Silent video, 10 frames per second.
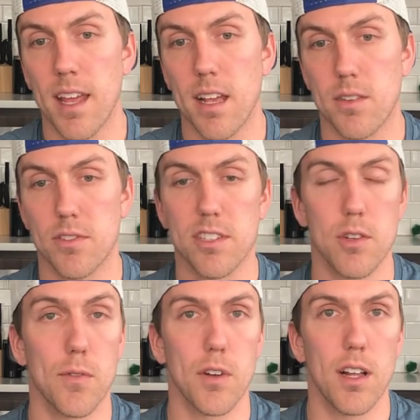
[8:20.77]
So it's just
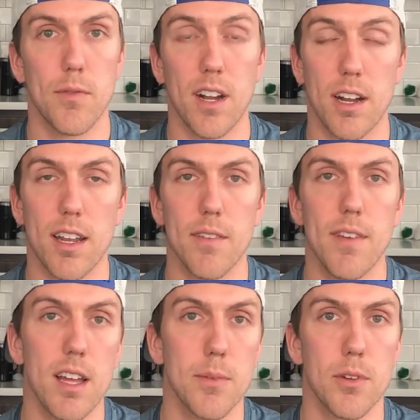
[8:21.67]
overall a very
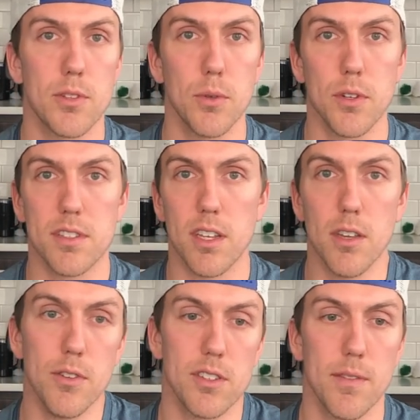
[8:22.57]
valuable tool to
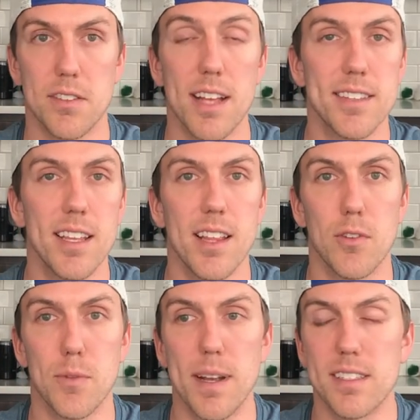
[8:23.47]
use. So that's it.
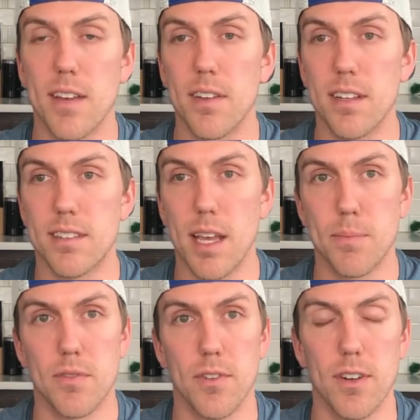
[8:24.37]
Those are my 7
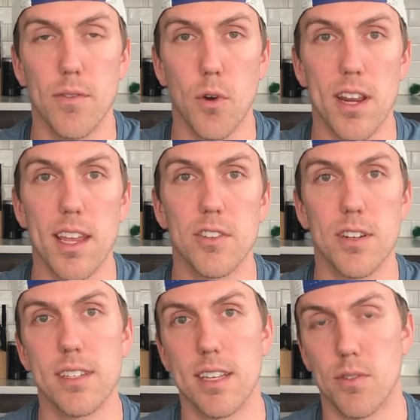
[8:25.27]
tips for avoiding
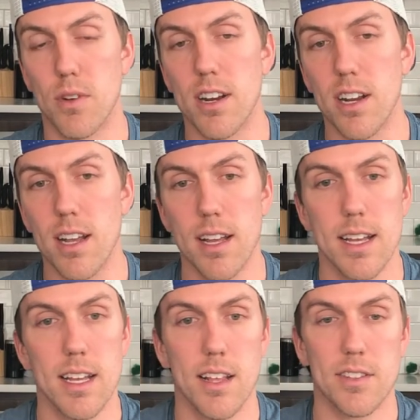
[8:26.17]
injuries as a runner.
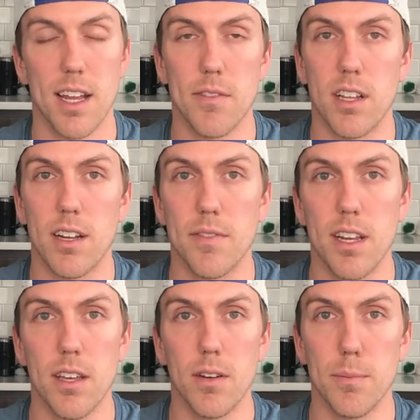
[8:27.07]
It's kind of a long
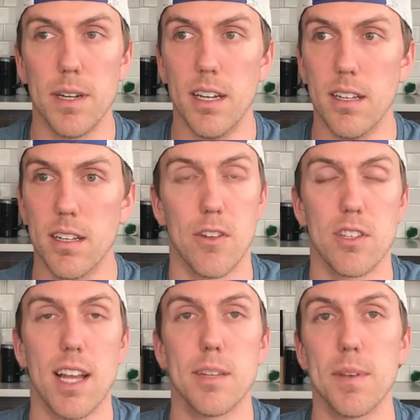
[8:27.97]
video, but there's
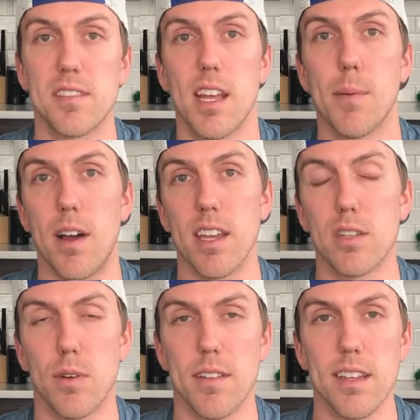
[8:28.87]
a lot to be said about
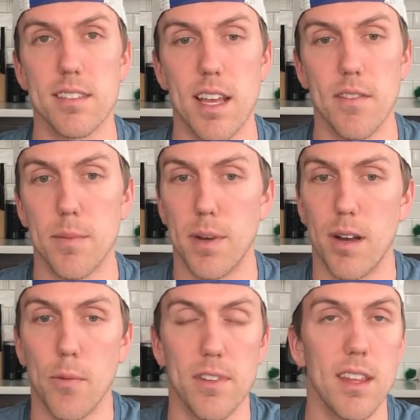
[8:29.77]
each one of these 7, but
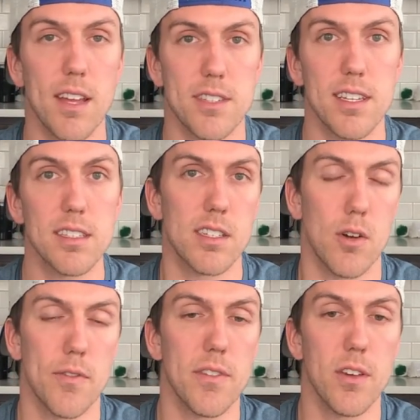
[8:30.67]
hopefully that was a decent
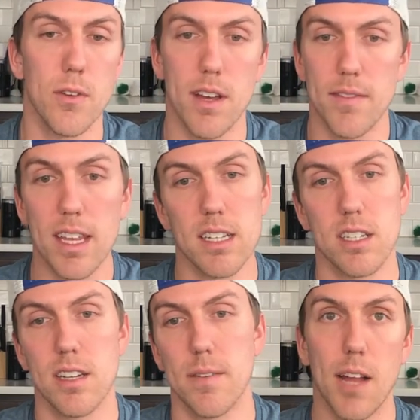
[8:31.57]
overview of each.